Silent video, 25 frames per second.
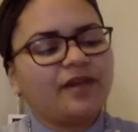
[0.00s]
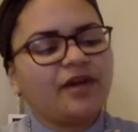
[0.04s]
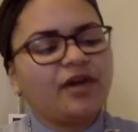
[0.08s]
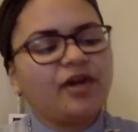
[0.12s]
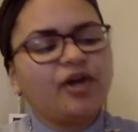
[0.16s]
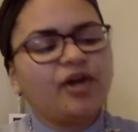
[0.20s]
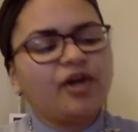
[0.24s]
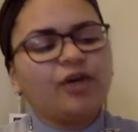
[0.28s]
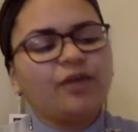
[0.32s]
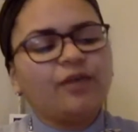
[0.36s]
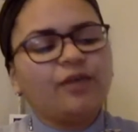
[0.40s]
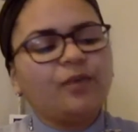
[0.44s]

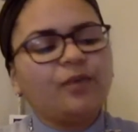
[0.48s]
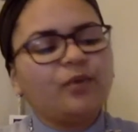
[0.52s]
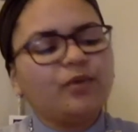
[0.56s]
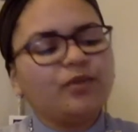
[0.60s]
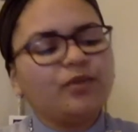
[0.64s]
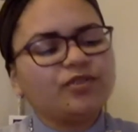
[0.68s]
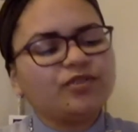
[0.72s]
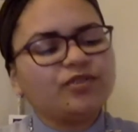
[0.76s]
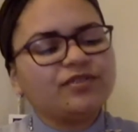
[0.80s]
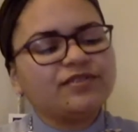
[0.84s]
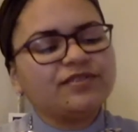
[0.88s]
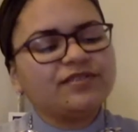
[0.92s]
Her
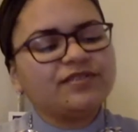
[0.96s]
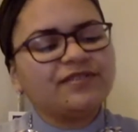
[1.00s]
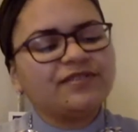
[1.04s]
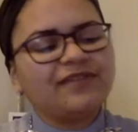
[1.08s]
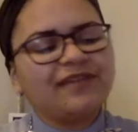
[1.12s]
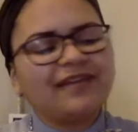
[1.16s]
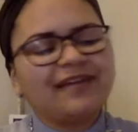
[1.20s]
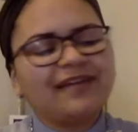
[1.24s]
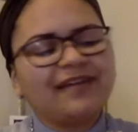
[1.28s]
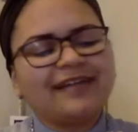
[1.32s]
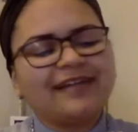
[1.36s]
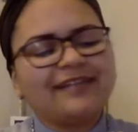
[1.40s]
portraits of La
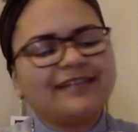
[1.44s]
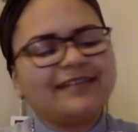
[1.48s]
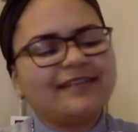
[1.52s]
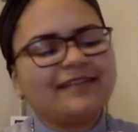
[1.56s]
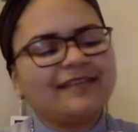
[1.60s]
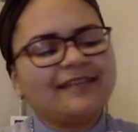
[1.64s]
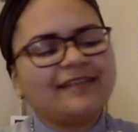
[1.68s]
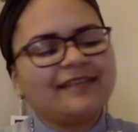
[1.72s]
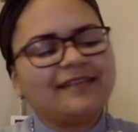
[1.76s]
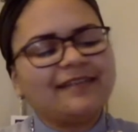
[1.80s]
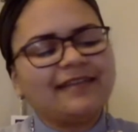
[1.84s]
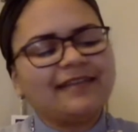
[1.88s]
Garita
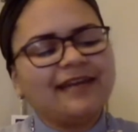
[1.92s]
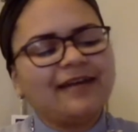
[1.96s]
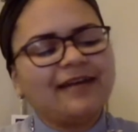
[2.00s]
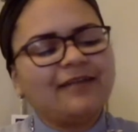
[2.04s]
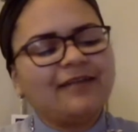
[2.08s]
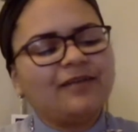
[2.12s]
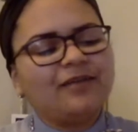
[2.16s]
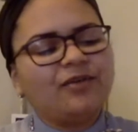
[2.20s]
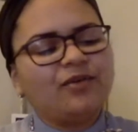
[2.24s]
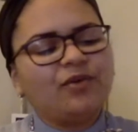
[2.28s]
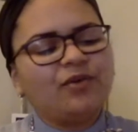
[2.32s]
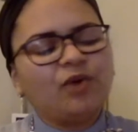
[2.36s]
del
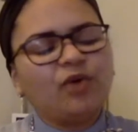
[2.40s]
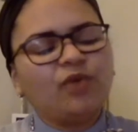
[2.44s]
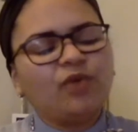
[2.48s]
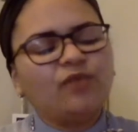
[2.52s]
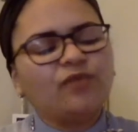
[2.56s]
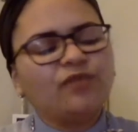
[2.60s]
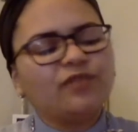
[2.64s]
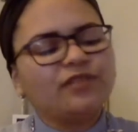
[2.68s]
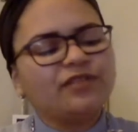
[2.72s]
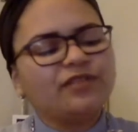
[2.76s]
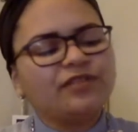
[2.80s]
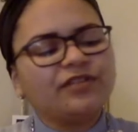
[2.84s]
Diablo
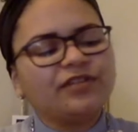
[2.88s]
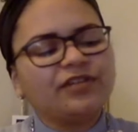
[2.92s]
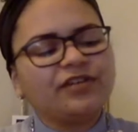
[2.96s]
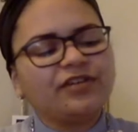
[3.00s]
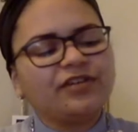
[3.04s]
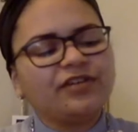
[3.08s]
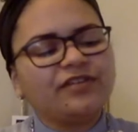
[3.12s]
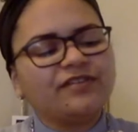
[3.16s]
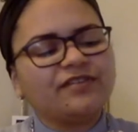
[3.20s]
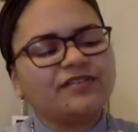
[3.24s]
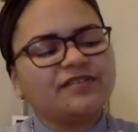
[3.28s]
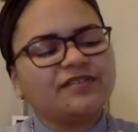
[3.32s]
overlooking
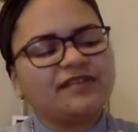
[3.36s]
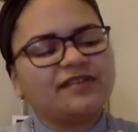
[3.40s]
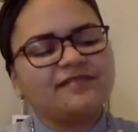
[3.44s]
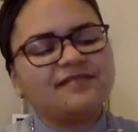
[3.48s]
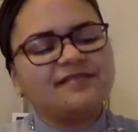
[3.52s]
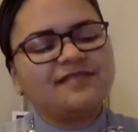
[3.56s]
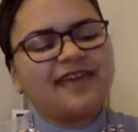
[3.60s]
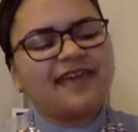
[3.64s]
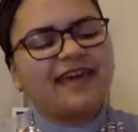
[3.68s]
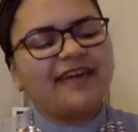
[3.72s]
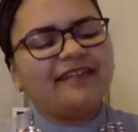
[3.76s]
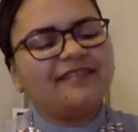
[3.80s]
her son's
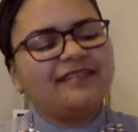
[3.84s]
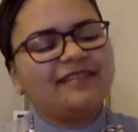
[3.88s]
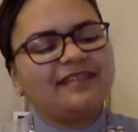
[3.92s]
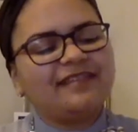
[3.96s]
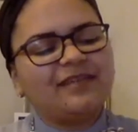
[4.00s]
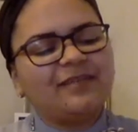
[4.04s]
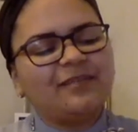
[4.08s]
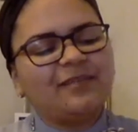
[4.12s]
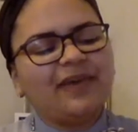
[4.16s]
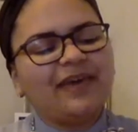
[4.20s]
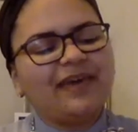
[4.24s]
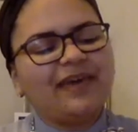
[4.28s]
Anthony
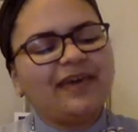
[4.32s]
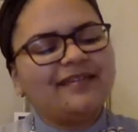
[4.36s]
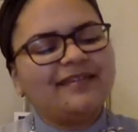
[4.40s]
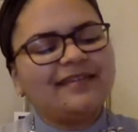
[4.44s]
Pate,